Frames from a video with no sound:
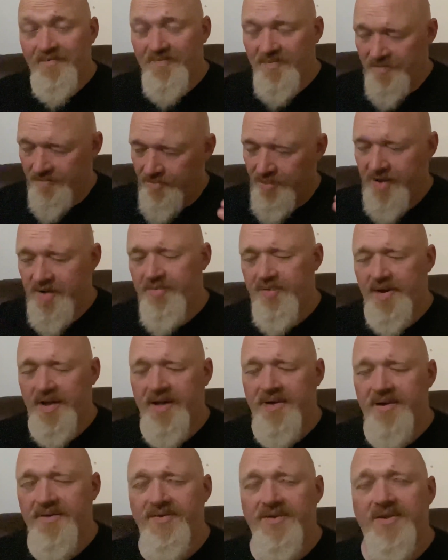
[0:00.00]
I'm really
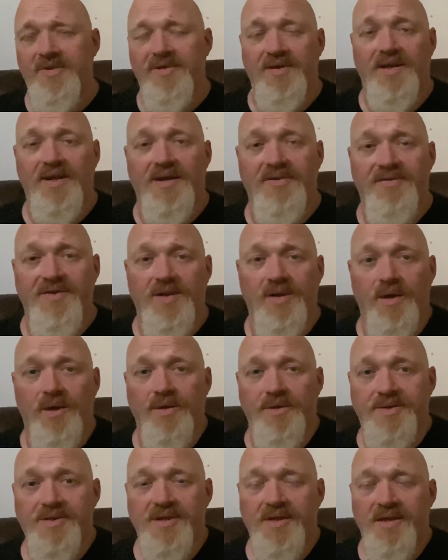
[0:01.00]
proud of you and I love you
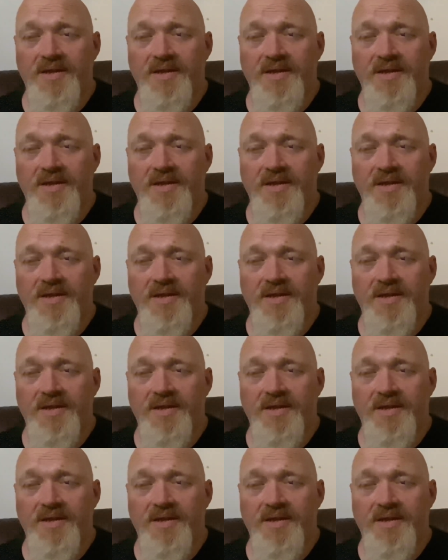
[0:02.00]
loads.